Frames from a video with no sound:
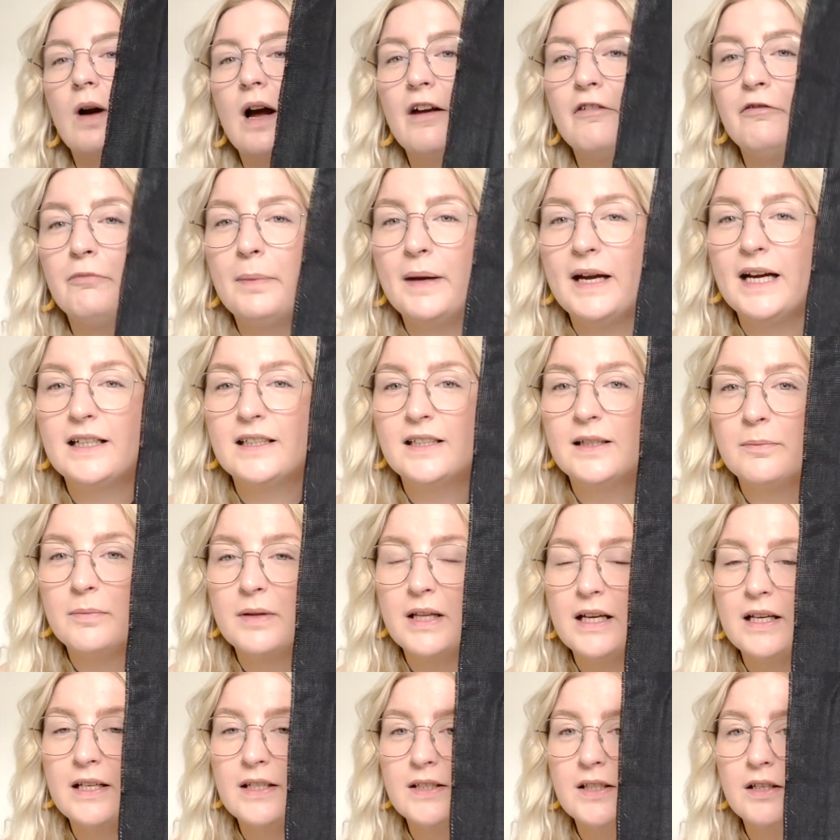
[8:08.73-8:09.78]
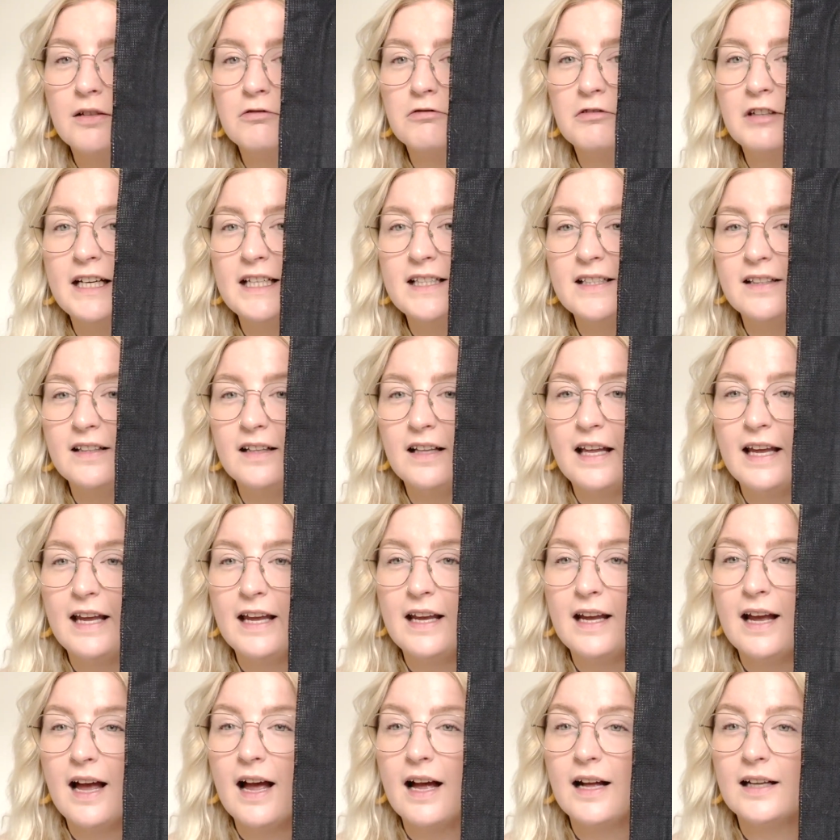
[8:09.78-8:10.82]
I've picked up this
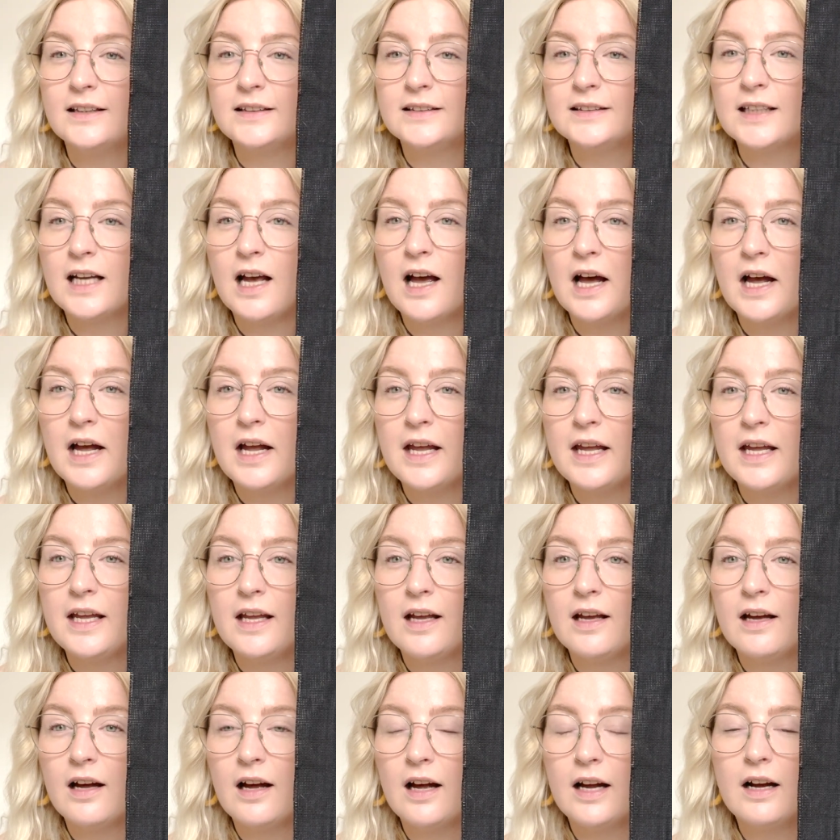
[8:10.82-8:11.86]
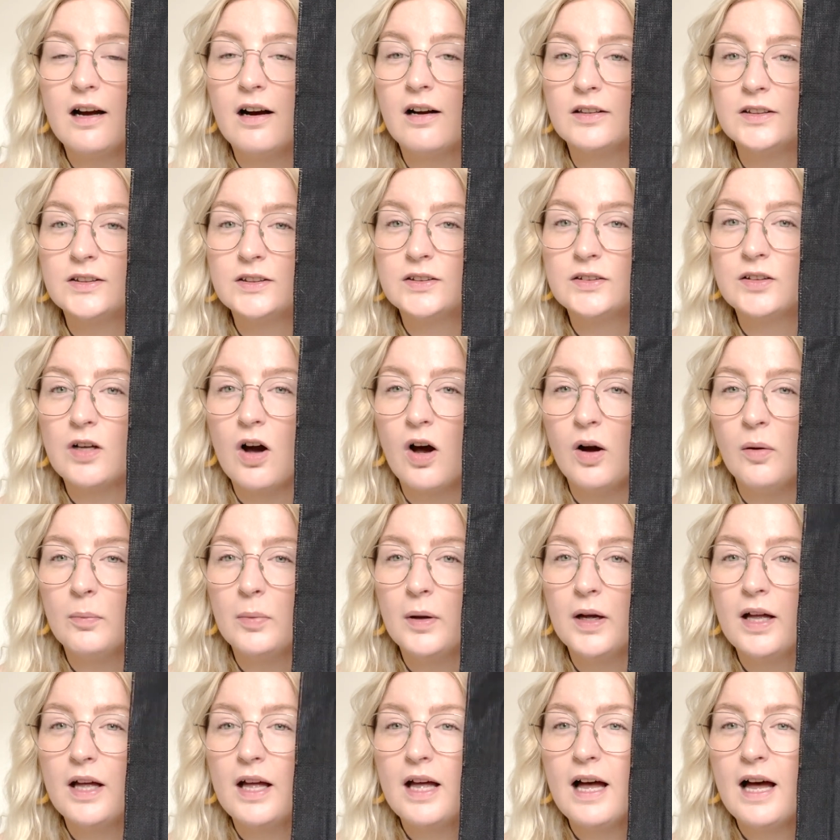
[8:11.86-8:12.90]
recently and I can't stop.
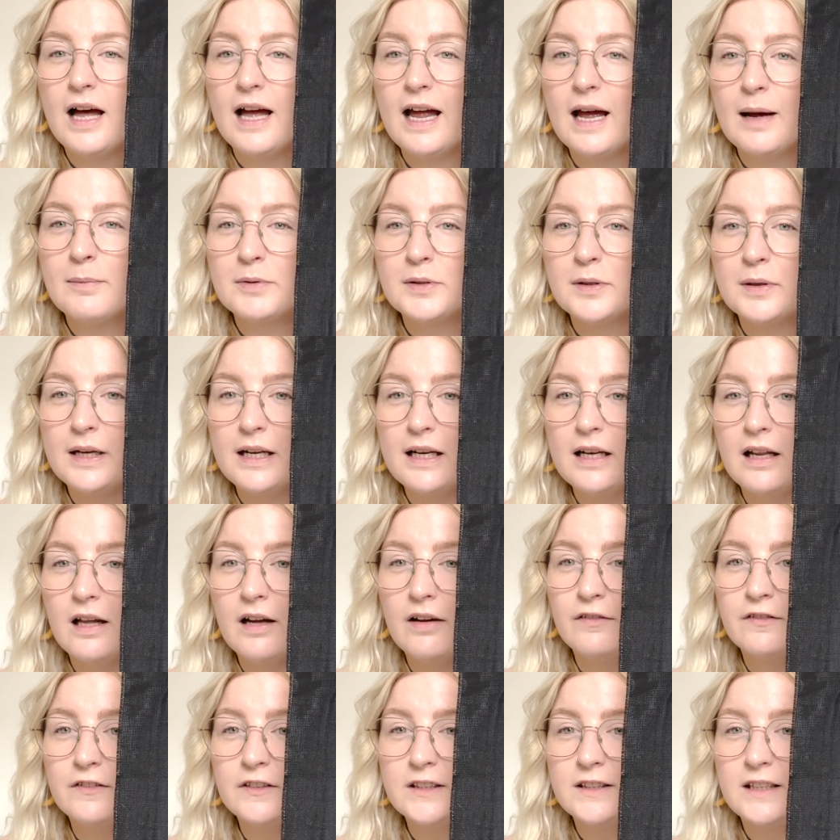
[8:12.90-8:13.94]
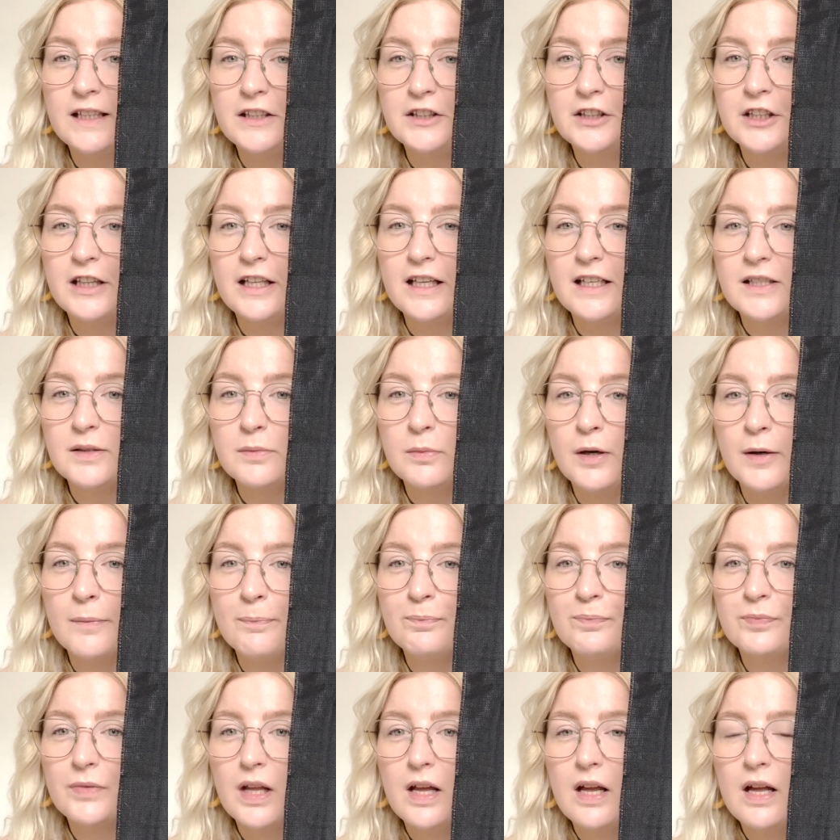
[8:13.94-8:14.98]
I absolutely love stitching this one.
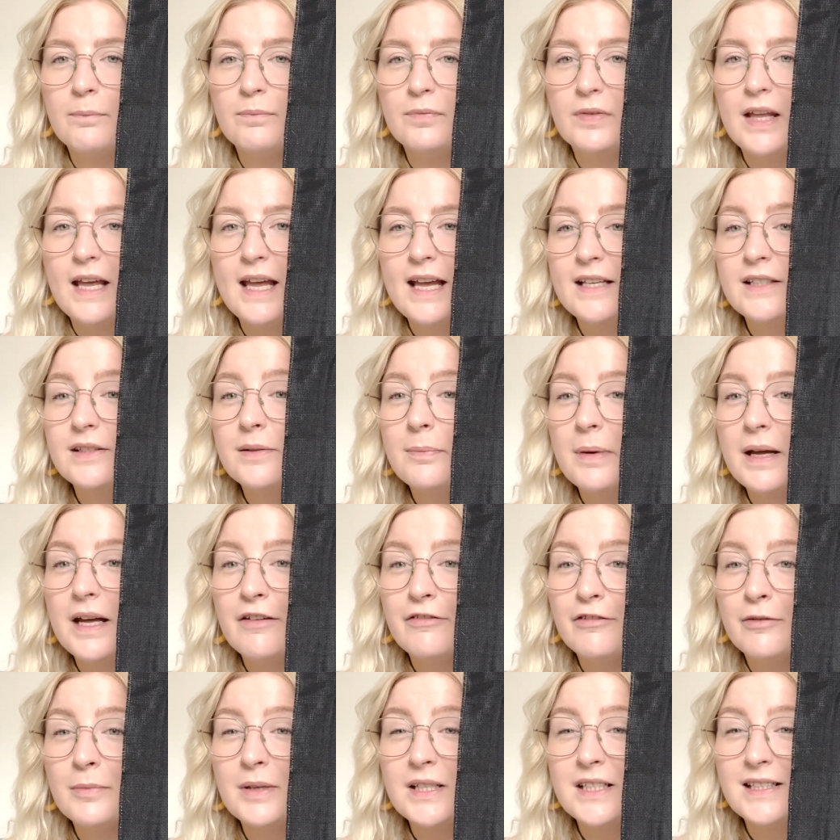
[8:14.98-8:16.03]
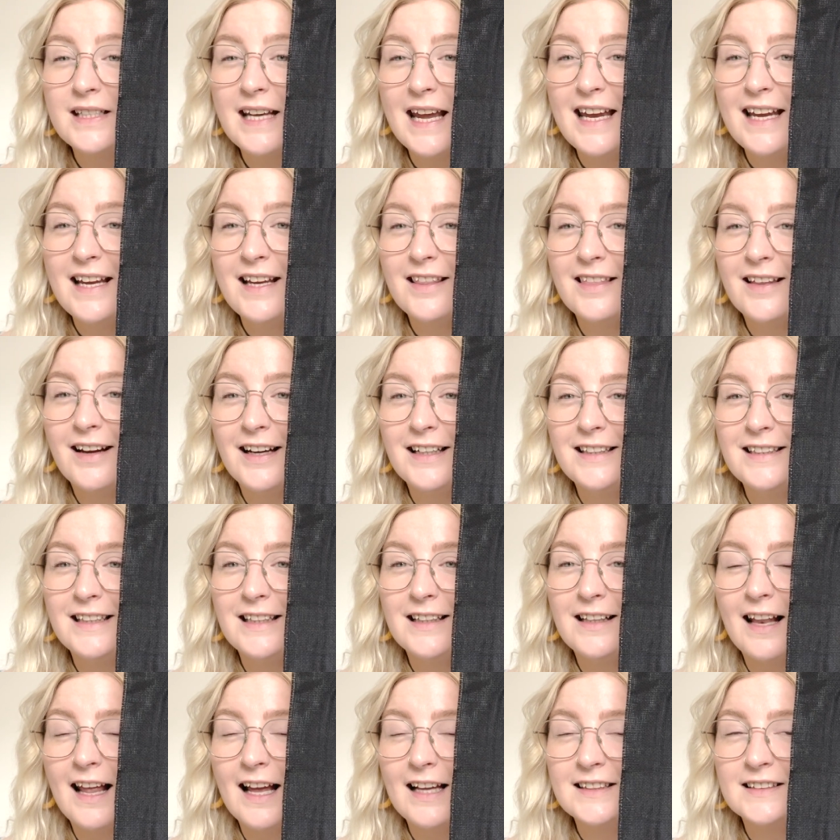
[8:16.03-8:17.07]
There is a bit of a mistake that I did
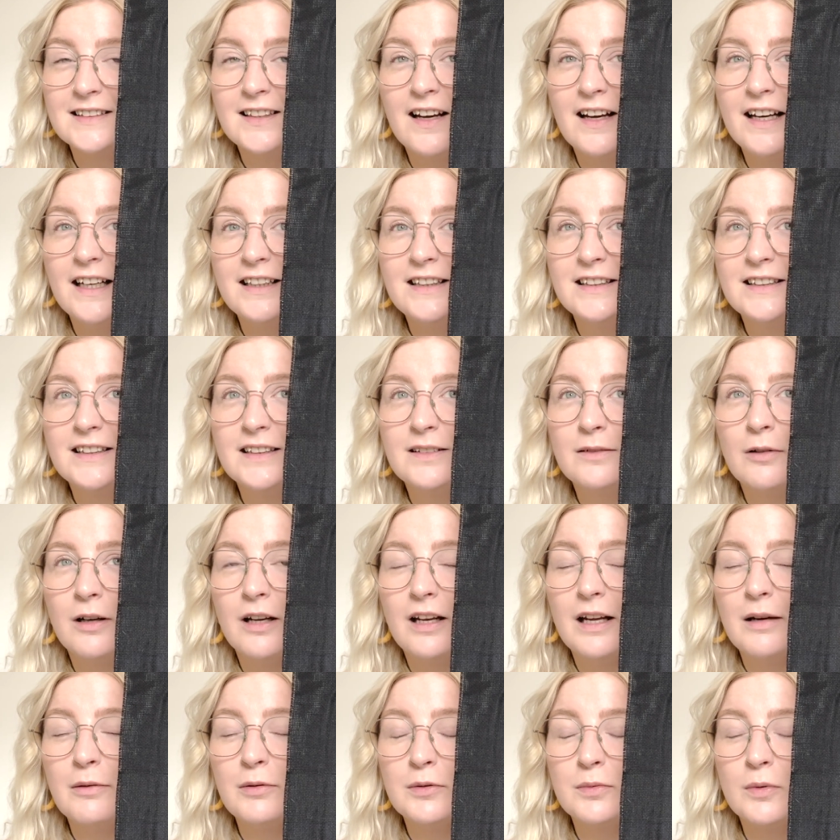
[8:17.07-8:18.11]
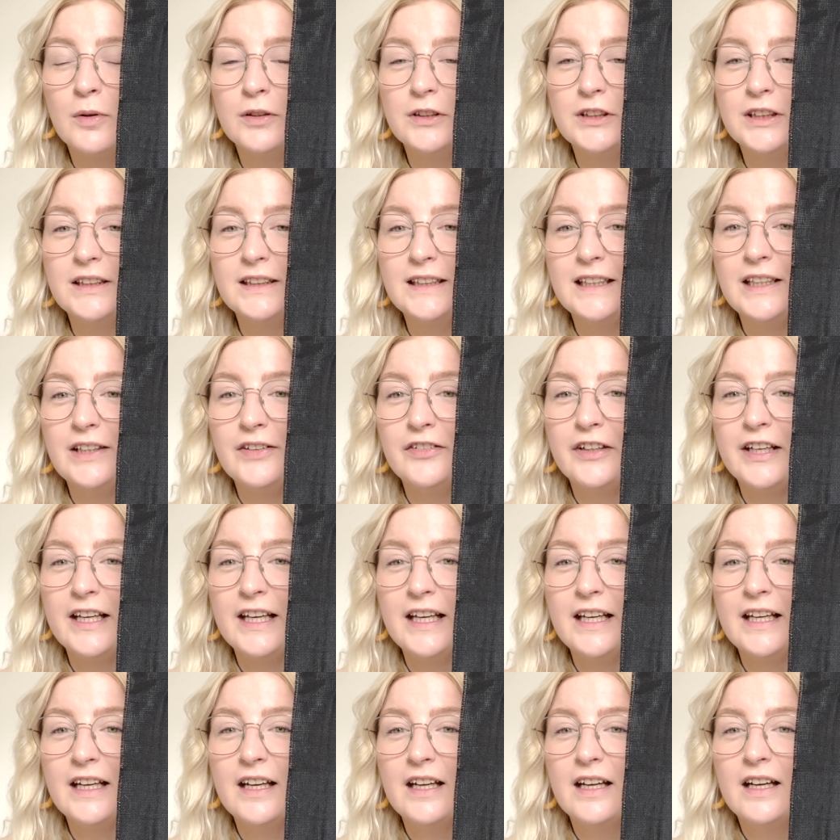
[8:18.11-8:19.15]
last night while I was watching
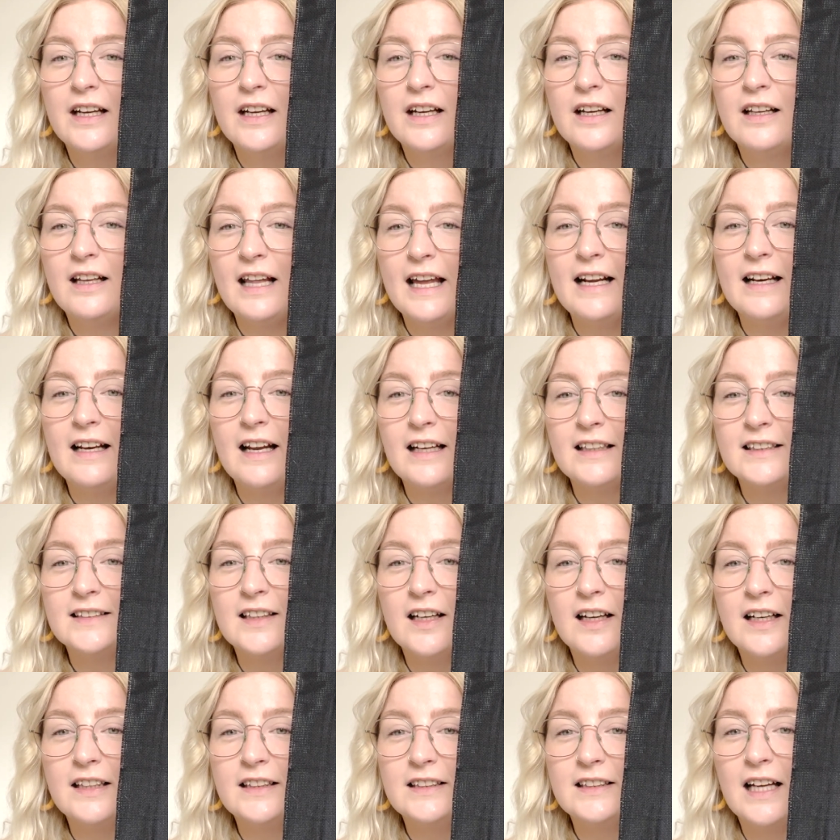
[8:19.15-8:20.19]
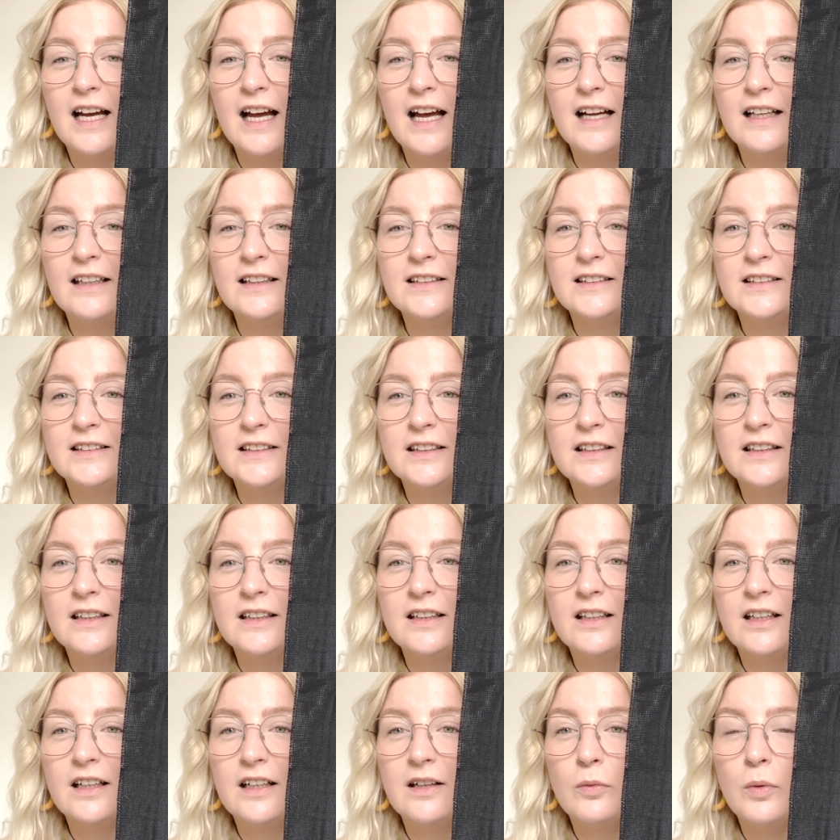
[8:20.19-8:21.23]
TV late last night, and
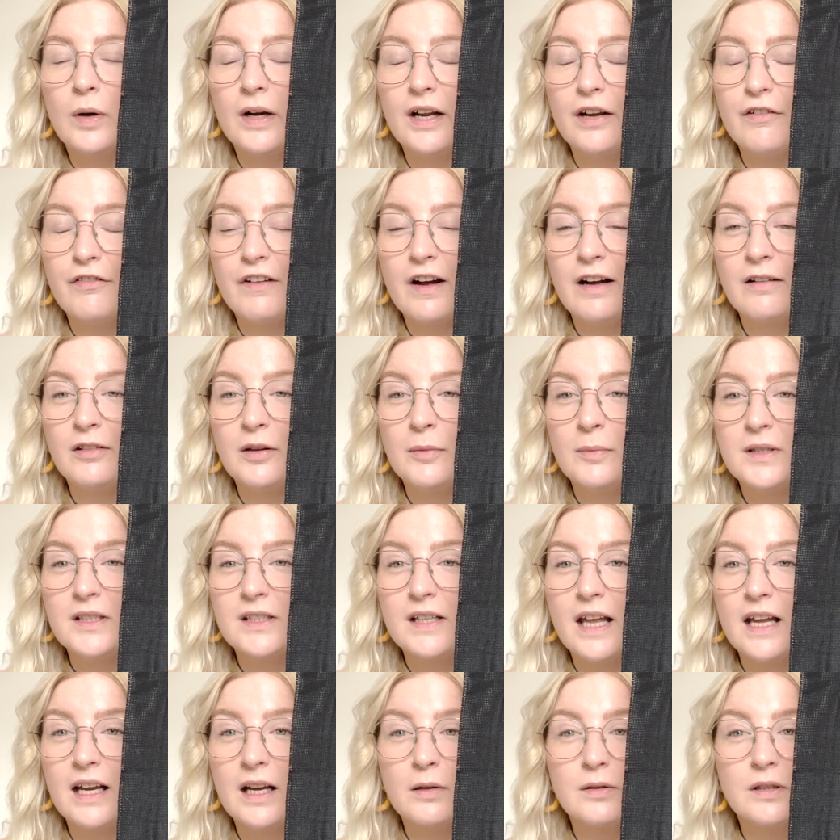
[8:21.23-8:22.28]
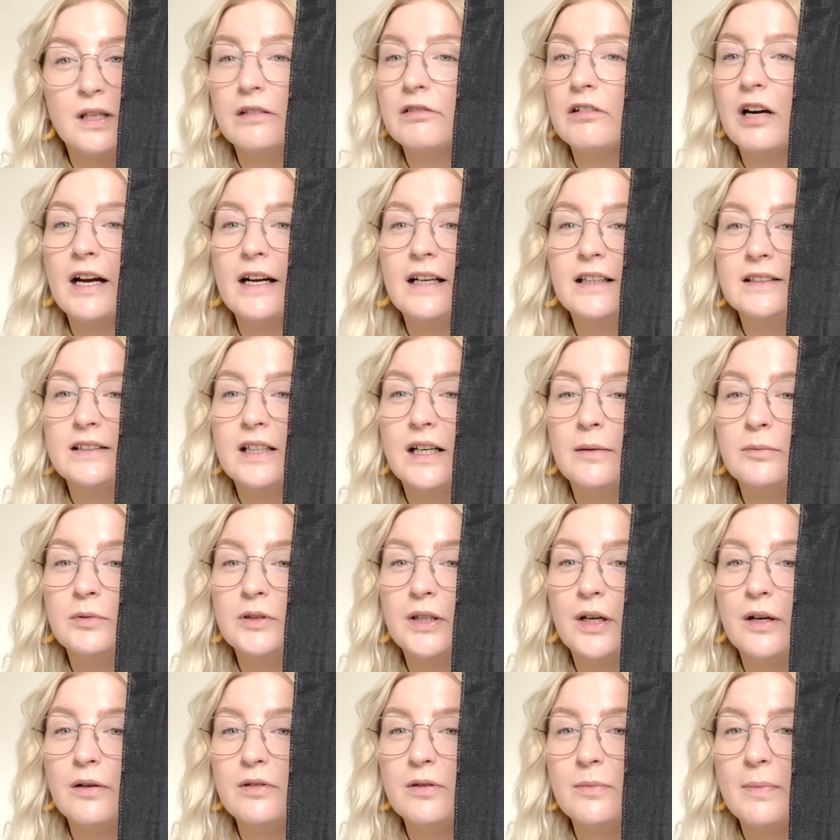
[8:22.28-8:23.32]
when I found the mistake I was like, right, it's time to
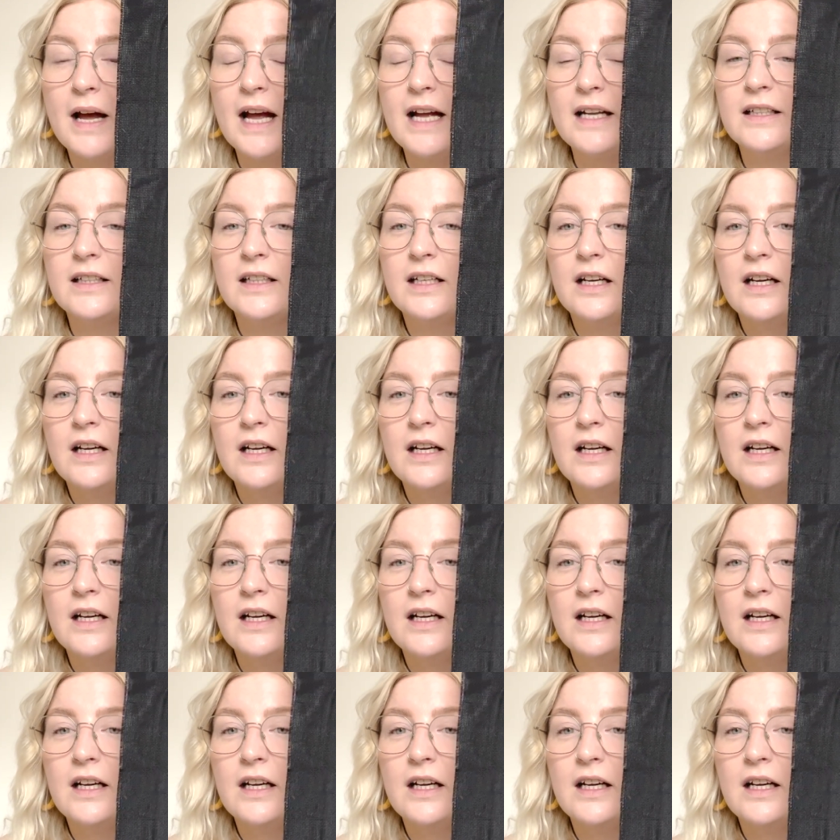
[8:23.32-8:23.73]
go to bed.